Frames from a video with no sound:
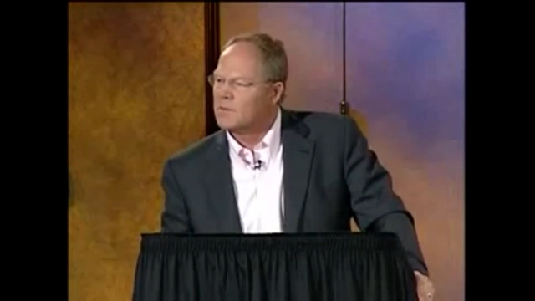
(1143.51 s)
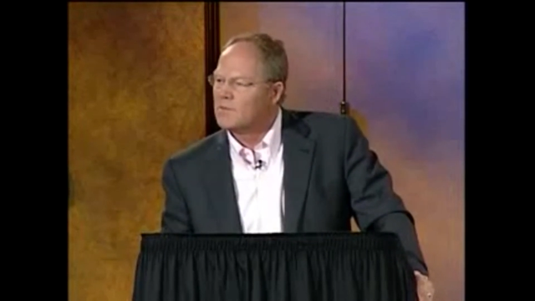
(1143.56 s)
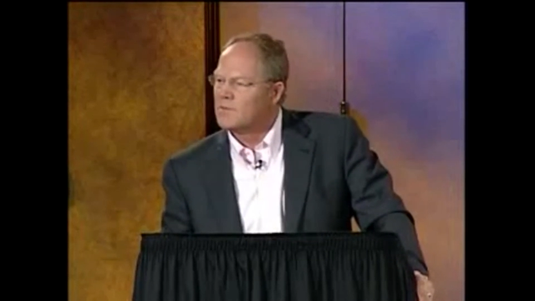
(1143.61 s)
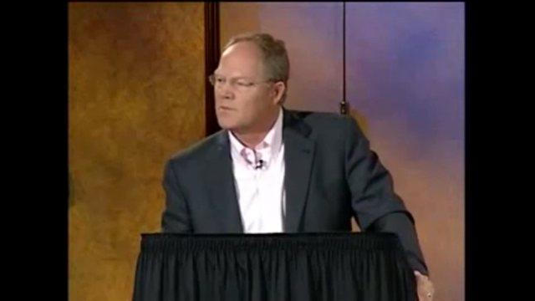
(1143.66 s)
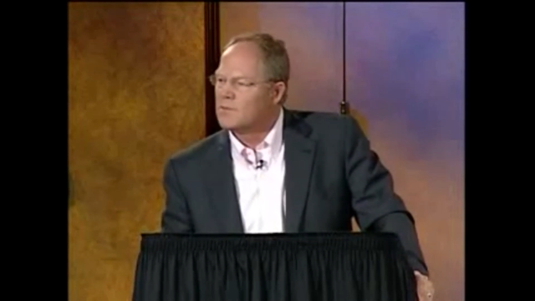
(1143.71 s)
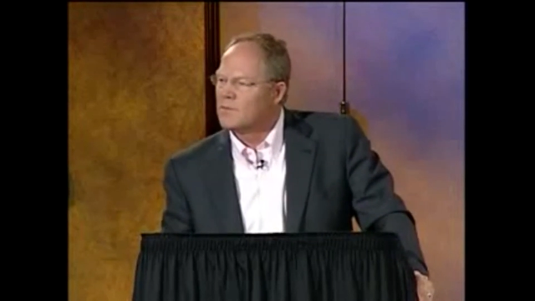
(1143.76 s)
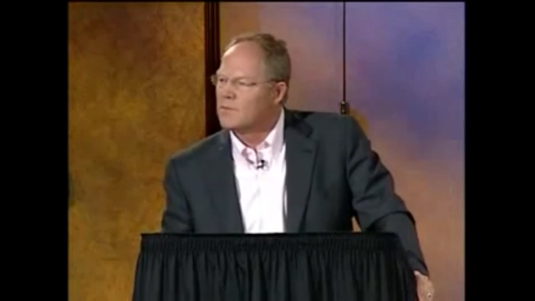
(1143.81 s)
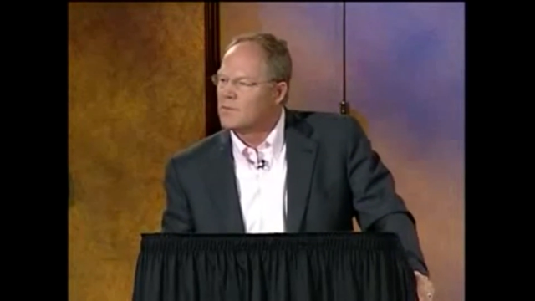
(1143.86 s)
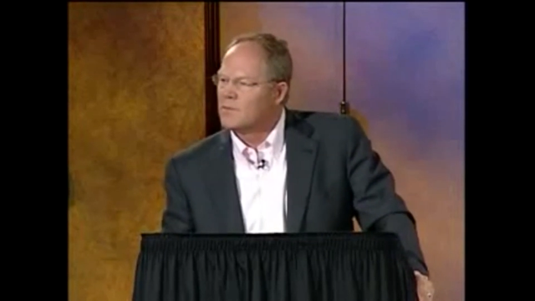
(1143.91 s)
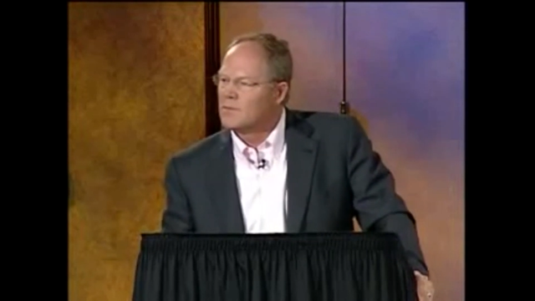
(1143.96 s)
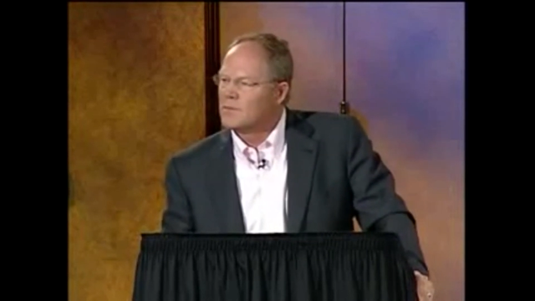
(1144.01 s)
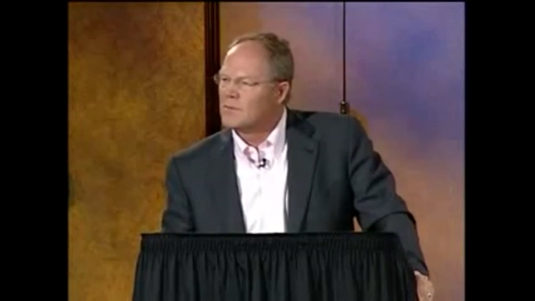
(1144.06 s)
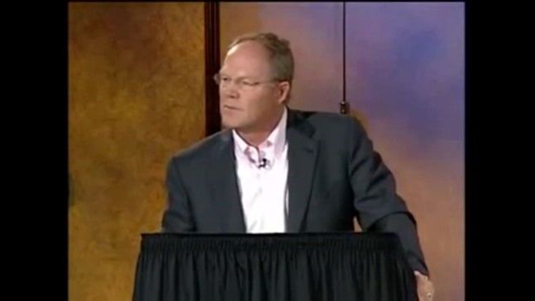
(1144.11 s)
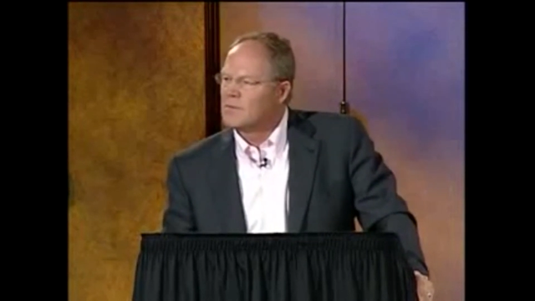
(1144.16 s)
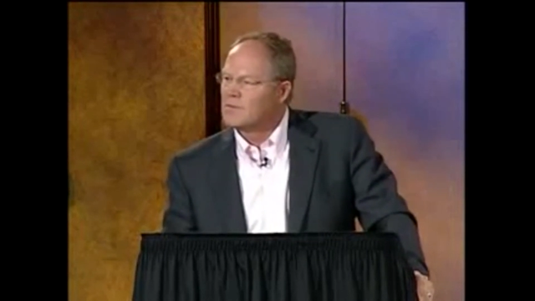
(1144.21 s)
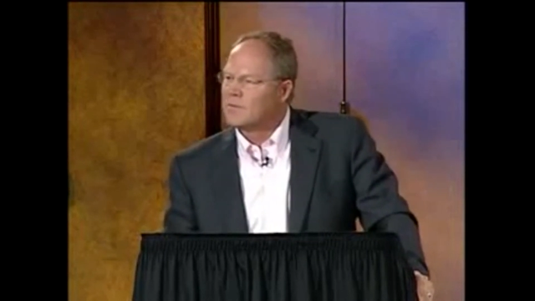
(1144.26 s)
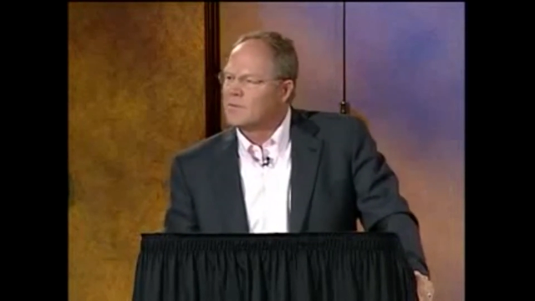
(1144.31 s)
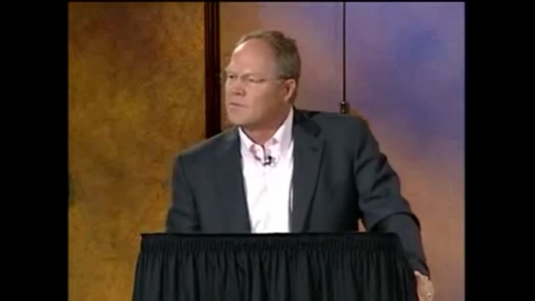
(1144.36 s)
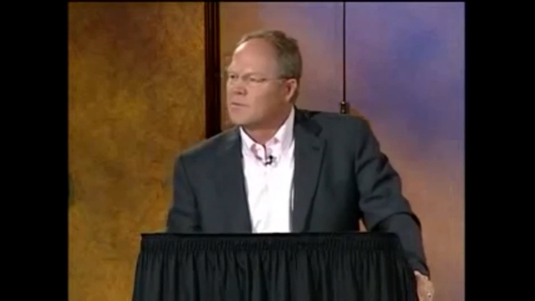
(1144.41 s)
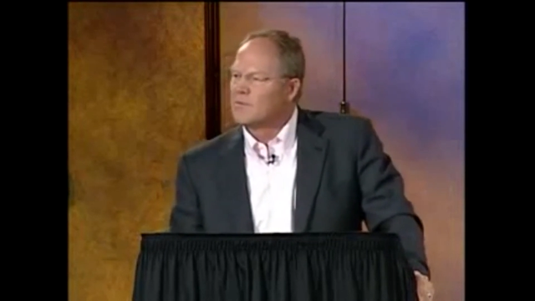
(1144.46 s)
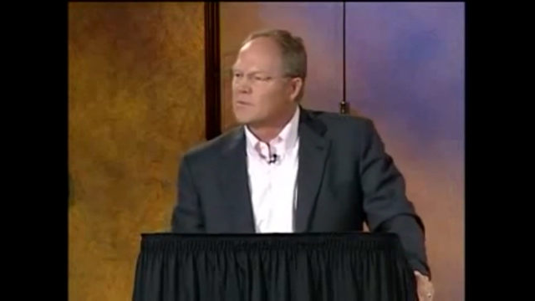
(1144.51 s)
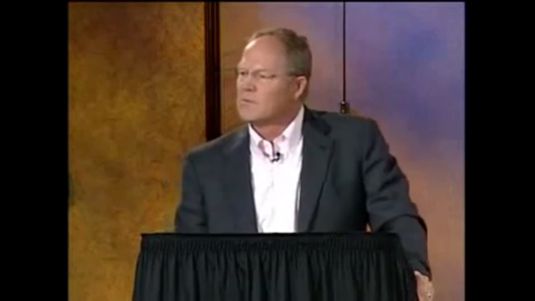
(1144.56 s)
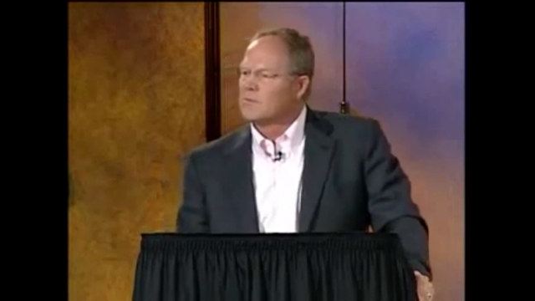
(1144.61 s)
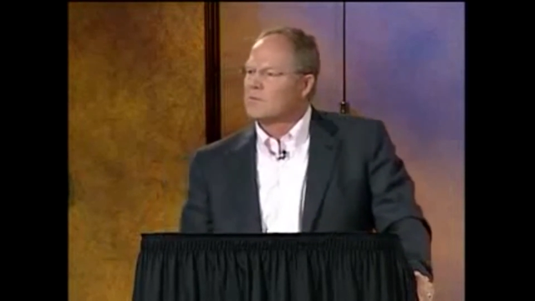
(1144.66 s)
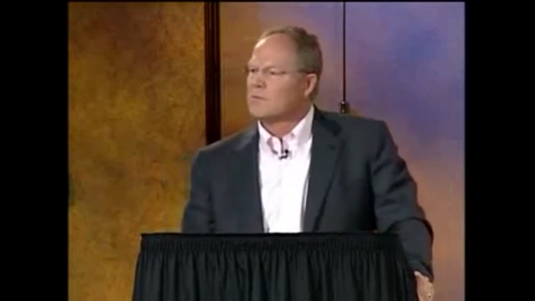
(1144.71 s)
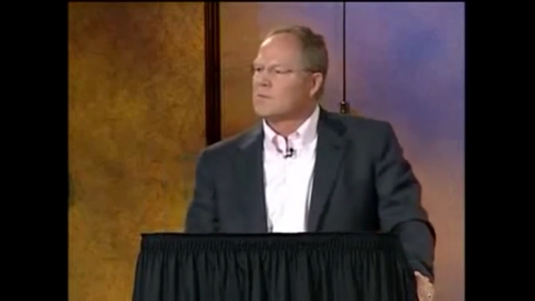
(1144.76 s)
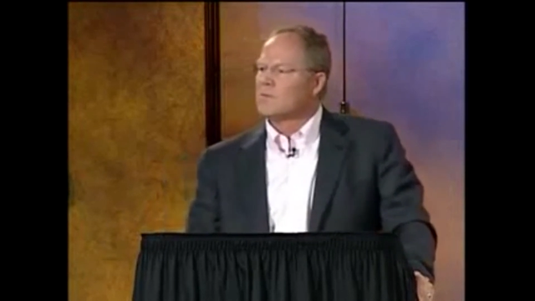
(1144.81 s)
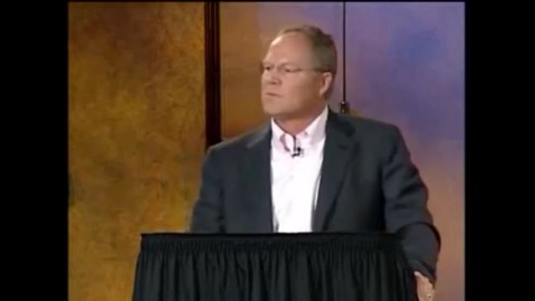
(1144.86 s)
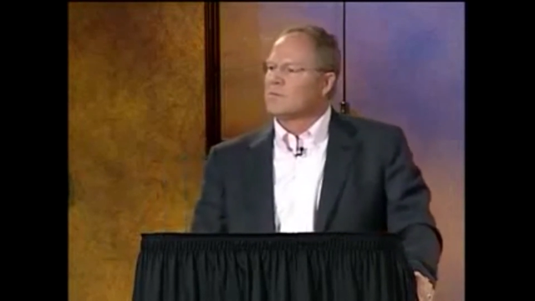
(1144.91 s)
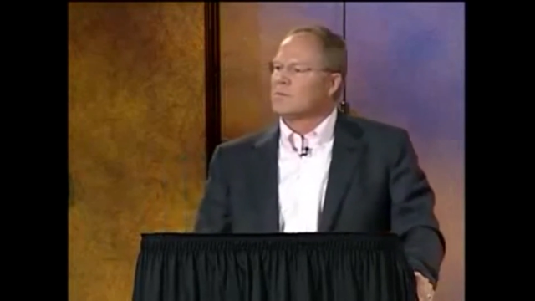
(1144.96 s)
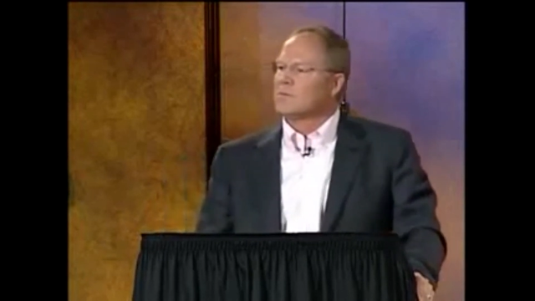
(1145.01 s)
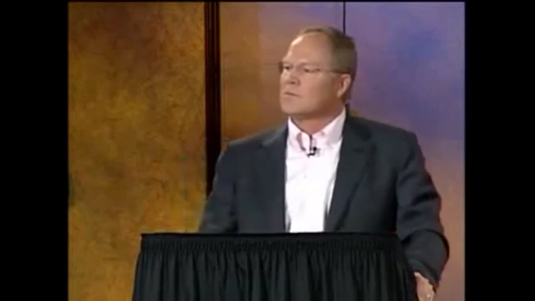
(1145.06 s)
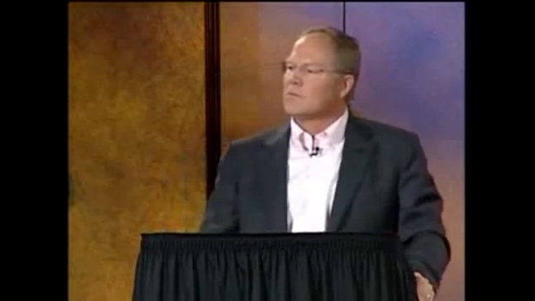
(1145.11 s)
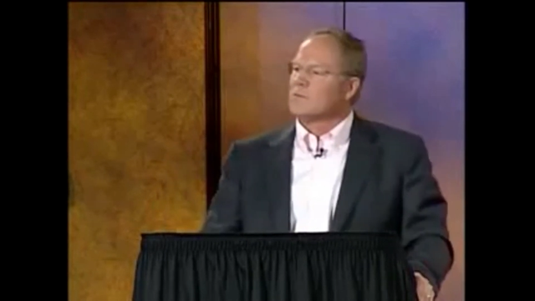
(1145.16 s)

Nobody speaks.